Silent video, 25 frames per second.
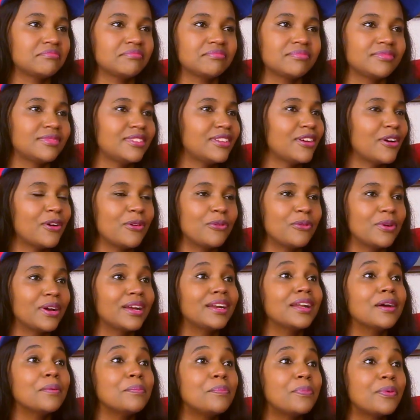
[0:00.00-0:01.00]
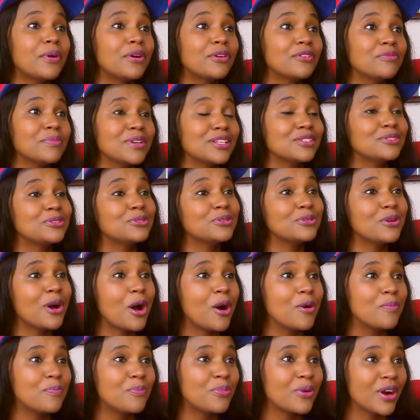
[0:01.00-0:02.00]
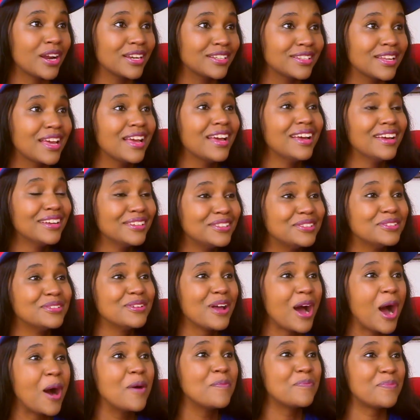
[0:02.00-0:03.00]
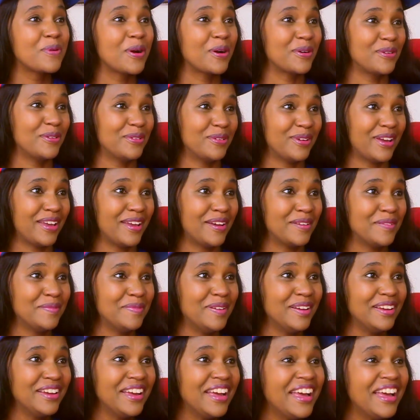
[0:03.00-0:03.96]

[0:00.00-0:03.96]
No, and I'm proud of it. Do you know how proud I am?